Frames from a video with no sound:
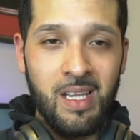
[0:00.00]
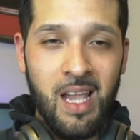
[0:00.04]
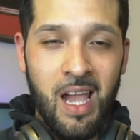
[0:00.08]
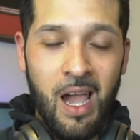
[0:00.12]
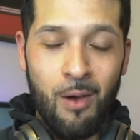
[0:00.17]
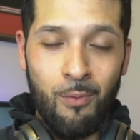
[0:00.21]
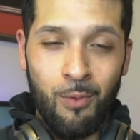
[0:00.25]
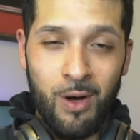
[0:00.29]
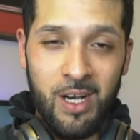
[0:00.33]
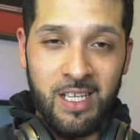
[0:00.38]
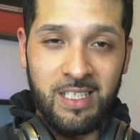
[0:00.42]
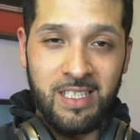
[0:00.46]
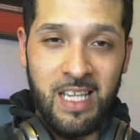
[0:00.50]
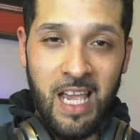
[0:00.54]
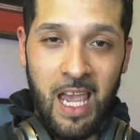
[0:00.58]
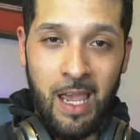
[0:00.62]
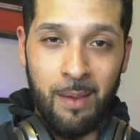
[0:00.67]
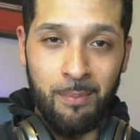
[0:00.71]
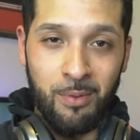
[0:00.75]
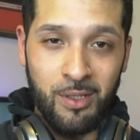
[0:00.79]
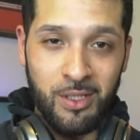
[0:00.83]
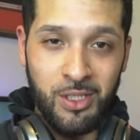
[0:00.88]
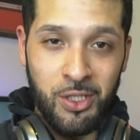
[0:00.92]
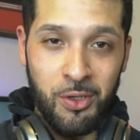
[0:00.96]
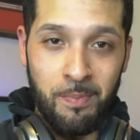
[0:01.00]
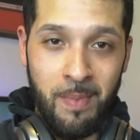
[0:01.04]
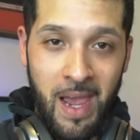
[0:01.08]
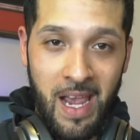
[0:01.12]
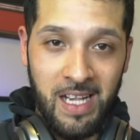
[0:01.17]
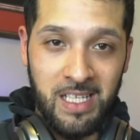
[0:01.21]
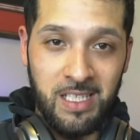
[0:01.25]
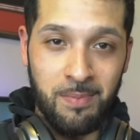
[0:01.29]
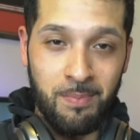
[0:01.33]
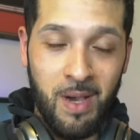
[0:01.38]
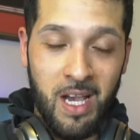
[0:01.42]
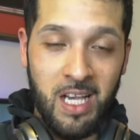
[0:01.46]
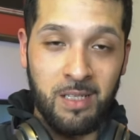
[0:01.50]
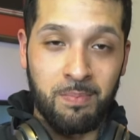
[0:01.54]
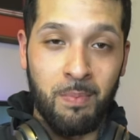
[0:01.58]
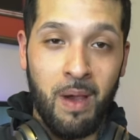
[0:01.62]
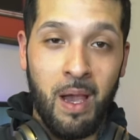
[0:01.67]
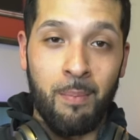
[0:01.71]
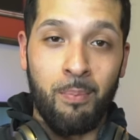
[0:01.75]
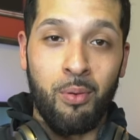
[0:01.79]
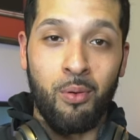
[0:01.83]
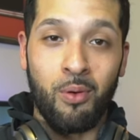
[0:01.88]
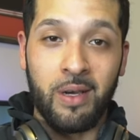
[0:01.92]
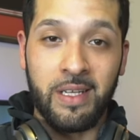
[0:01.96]
I was able to maximize
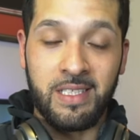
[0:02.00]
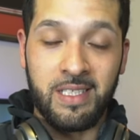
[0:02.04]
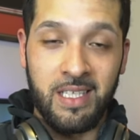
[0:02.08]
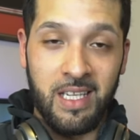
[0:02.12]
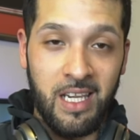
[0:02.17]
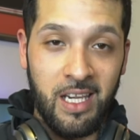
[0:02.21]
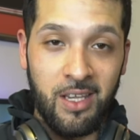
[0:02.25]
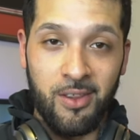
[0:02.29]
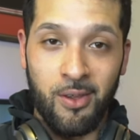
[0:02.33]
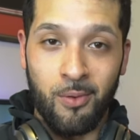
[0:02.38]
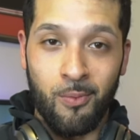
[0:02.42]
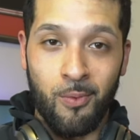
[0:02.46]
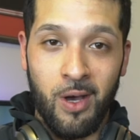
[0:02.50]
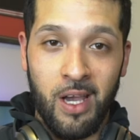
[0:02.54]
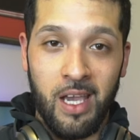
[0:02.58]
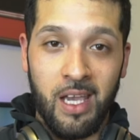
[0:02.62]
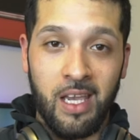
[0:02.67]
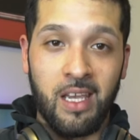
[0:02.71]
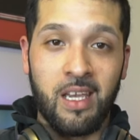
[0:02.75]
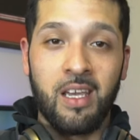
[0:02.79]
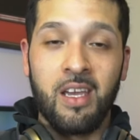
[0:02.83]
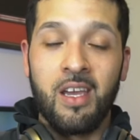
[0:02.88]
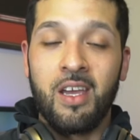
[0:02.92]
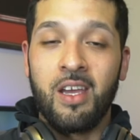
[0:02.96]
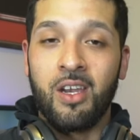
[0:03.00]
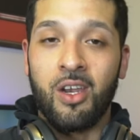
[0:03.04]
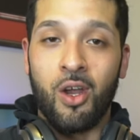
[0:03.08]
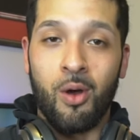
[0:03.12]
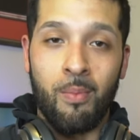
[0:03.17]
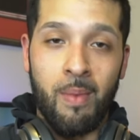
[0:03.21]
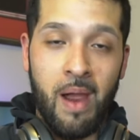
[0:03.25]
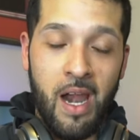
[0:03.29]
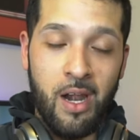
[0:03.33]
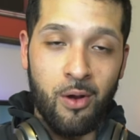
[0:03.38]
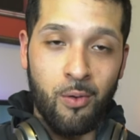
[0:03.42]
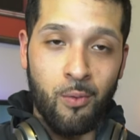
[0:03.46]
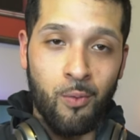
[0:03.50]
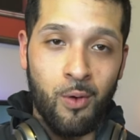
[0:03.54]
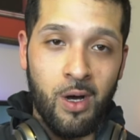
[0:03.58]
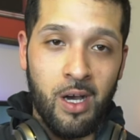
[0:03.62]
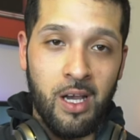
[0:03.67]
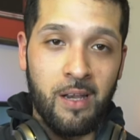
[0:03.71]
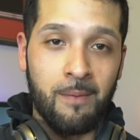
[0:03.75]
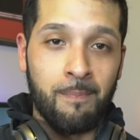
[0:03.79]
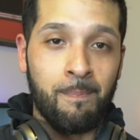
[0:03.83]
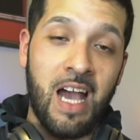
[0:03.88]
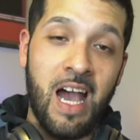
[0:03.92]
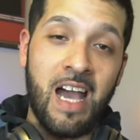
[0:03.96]
my points either way, no matter
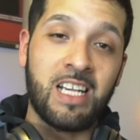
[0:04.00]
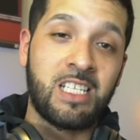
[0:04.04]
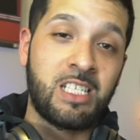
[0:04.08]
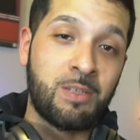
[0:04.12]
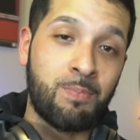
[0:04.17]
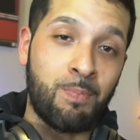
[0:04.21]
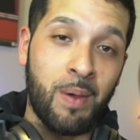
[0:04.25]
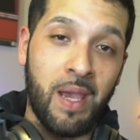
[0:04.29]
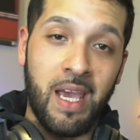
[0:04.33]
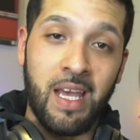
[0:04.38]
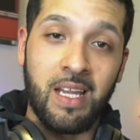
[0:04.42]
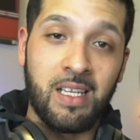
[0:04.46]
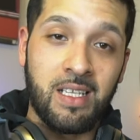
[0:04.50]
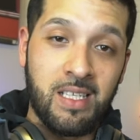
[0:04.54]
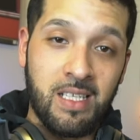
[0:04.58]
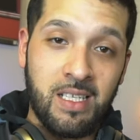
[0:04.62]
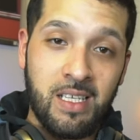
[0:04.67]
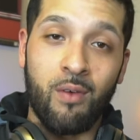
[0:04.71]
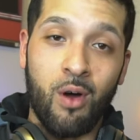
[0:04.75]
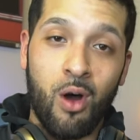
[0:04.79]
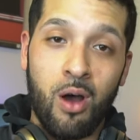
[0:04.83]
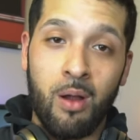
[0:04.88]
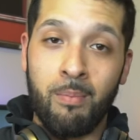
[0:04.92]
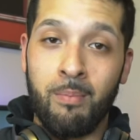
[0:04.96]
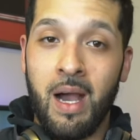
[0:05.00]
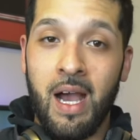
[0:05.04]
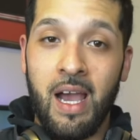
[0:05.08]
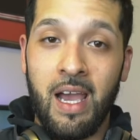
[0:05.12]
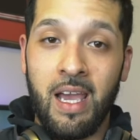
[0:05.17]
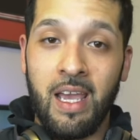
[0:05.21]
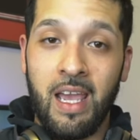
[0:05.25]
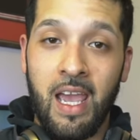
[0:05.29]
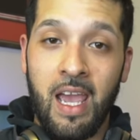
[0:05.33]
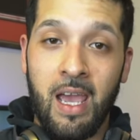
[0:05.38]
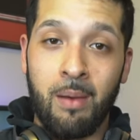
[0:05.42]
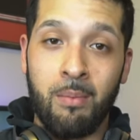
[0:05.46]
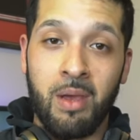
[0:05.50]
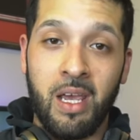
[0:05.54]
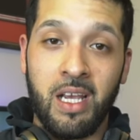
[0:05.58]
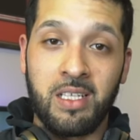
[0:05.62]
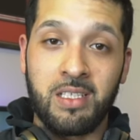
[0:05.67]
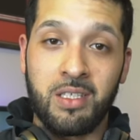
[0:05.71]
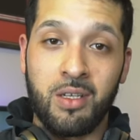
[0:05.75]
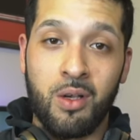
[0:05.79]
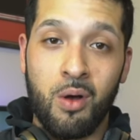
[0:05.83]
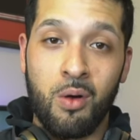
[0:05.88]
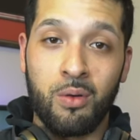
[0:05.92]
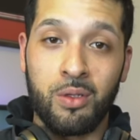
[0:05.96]
what. I spent on my
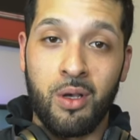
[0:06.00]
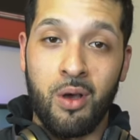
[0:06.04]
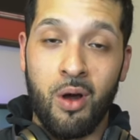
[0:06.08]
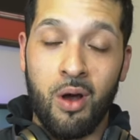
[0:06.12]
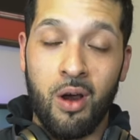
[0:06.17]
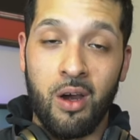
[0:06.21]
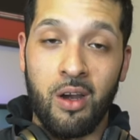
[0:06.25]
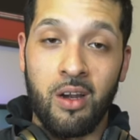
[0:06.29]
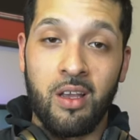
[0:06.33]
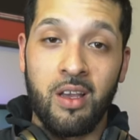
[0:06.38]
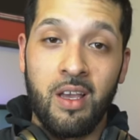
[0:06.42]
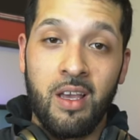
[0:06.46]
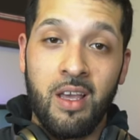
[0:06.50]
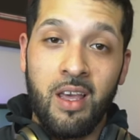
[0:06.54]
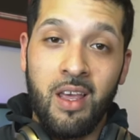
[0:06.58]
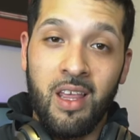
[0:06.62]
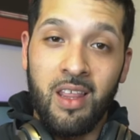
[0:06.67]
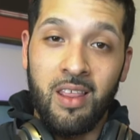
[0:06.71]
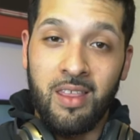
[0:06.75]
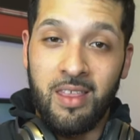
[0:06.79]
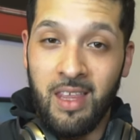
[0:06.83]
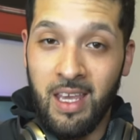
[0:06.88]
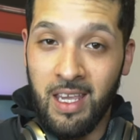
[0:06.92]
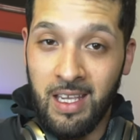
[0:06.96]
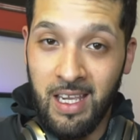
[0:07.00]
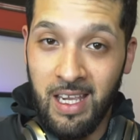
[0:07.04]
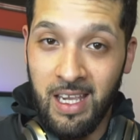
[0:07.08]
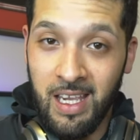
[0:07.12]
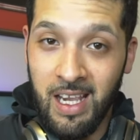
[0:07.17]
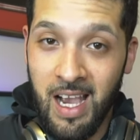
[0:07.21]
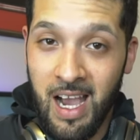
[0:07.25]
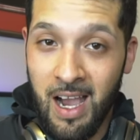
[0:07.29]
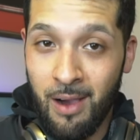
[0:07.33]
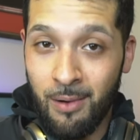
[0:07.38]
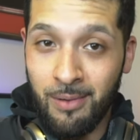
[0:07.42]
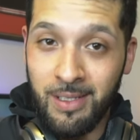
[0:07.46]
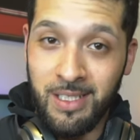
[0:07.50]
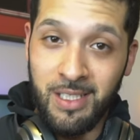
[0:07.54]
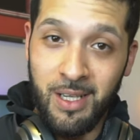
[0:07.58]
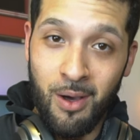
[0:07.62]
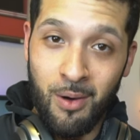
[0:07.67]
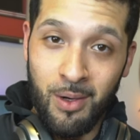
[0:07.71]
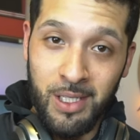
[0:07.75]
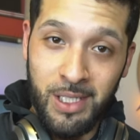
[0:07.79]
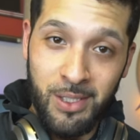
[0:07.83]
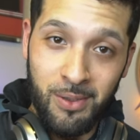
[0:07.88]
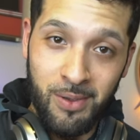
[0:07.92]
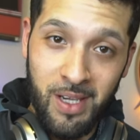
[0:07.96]
Amex gold card thinking I was
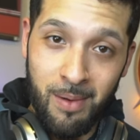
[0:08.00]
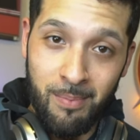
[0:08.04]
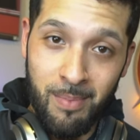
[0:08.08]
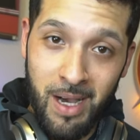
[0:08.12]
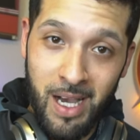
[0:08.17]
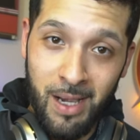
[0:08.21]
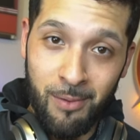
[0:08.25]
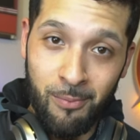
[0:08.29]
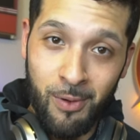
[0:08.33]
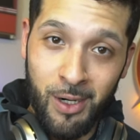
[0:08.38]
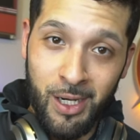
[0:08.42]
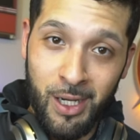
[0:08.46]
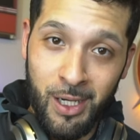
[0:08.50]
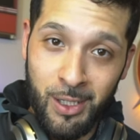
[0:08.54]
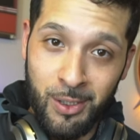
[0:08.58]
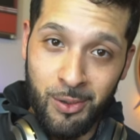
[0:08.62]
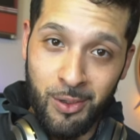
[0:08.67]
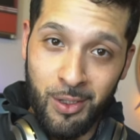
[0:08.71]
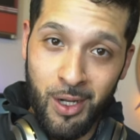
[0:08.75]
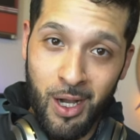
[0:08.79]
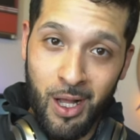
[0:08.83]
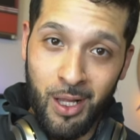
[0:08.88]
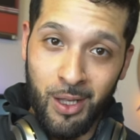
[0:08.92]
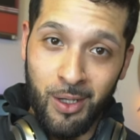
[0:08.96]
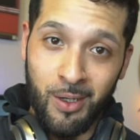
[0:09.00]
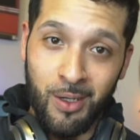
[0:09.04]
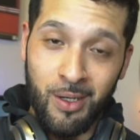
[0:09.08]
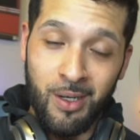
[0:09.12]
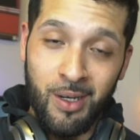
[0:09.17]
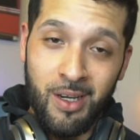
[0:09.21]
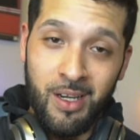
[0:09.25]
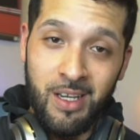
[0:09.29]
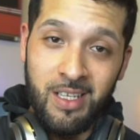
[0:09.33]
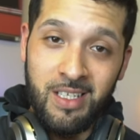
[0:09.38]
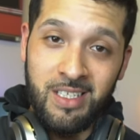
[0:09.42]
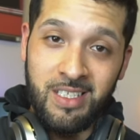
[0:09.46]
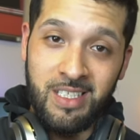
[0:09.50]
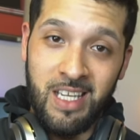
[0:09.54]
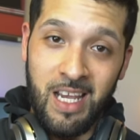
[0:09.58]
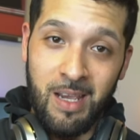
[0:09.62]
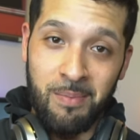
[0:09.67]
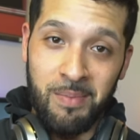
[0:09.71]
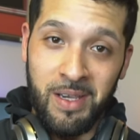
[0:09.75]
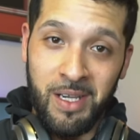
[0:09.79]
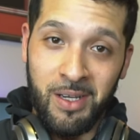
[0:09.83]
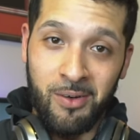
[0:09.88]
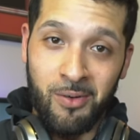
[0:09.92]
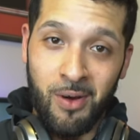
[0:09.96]
going to get my $100
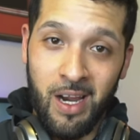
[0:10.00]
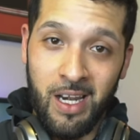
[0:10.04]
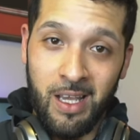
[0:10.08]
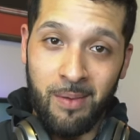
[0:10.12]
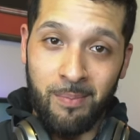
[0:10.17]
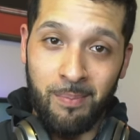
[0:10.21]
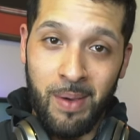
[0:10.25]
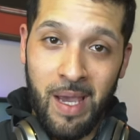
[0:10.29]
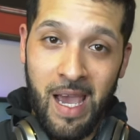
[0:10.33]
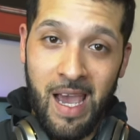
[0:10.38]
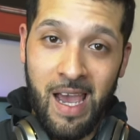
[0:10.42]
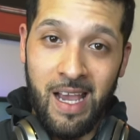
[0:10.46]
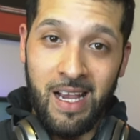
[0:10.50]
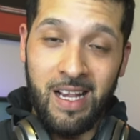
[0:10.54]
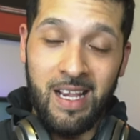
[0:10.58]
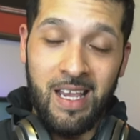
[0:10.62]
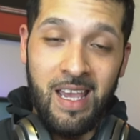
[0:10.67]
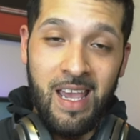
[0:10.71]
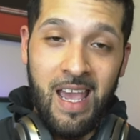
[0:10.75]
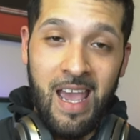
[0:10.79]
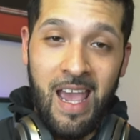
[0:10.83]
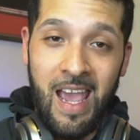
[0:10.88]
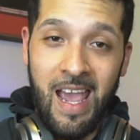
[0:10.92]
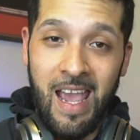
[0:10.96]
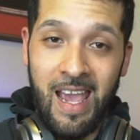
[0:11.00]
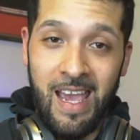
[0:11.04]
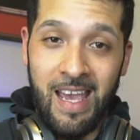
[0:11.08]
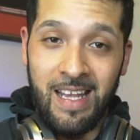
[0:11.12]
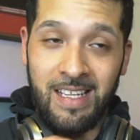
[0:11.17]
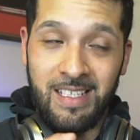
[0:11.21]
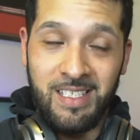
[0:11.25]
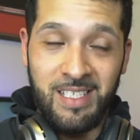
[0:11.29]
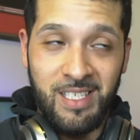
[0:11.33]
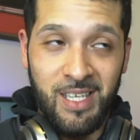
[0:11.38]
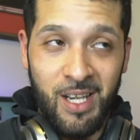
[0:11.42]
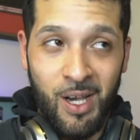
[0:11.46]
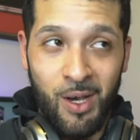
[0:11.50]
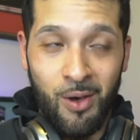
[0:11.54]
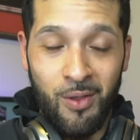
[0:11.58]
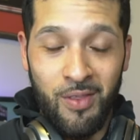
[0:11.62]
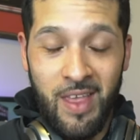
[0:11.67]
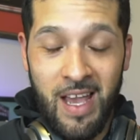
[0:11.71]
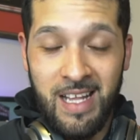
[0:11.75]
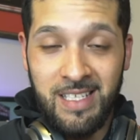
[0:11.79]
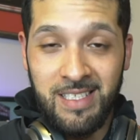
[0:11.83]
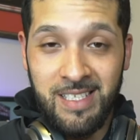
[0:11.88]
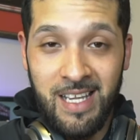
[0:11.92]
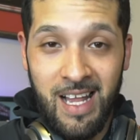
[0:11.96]
statement credit back. And so
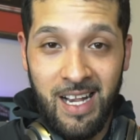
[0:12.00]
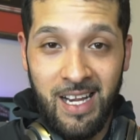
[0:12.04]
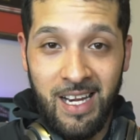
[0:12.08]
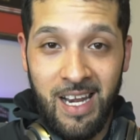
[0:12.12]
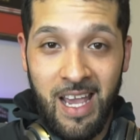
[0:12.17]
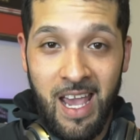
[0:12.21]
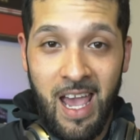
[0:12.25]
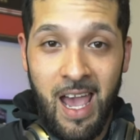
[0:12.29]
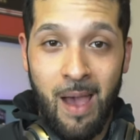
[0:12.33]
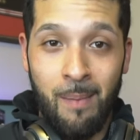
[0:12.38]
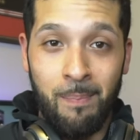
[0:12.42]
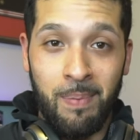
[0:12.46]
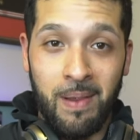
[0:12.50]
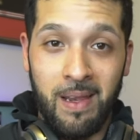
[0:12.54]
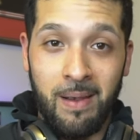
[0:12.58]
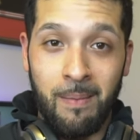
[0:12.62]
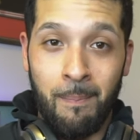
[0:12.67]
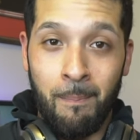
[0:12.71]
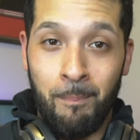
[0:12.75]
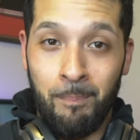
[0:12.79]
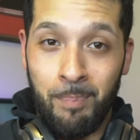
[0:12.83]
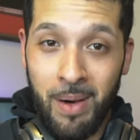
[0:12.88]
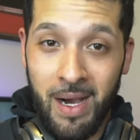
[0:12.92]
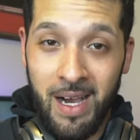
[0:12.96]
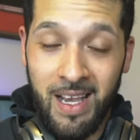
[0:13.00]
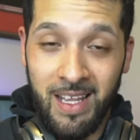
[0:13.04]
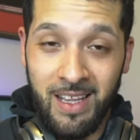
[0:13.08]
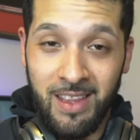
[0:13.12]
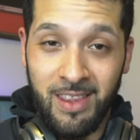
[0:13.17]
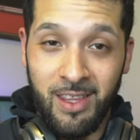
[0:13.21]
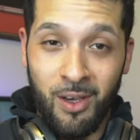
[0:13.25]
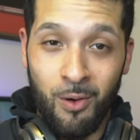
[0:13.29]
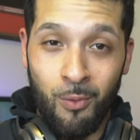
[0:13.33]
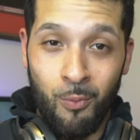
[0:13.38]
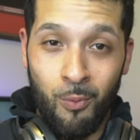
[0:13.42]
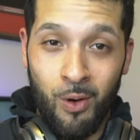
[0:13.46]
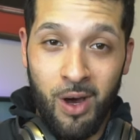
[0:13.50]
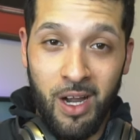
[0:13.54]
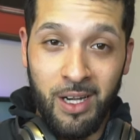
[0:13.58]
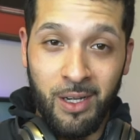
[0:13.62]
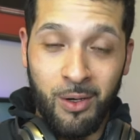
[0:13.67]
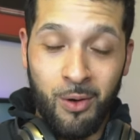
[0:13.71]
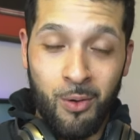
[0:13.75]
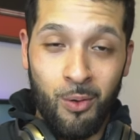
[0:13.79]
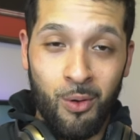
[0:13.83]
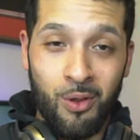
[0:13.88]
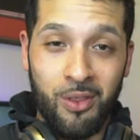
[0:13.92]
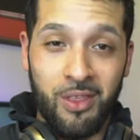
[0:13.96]
that's not gonna happen. But the
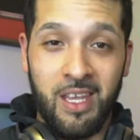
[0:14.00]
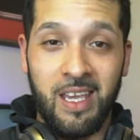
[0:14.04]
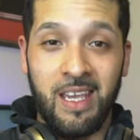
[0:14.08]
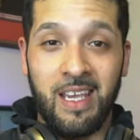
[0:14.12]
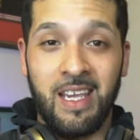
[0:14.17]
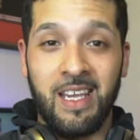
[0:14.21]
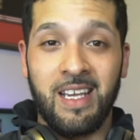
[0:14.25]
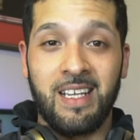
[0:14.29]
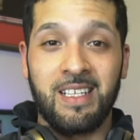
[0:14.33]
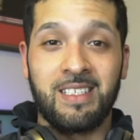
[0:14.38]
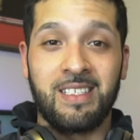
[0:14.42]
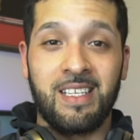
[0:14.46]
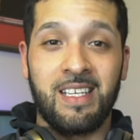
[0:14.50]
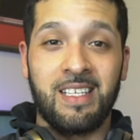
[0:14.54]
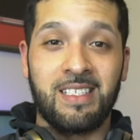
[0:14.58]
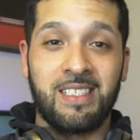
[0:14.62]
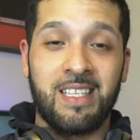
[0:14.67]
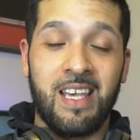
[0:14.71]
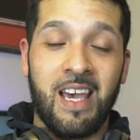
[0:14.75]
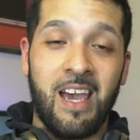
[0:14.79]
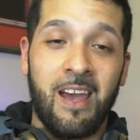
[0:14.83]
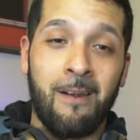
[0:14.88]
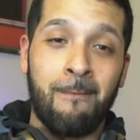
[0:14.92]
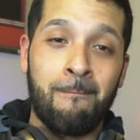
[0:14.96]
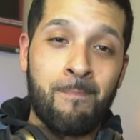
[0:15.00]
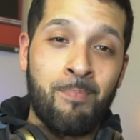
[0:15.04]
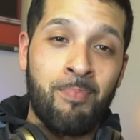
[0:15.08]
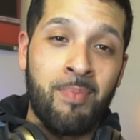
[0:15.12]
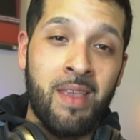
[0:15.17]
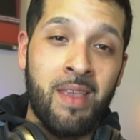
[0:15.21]
one cool thing is that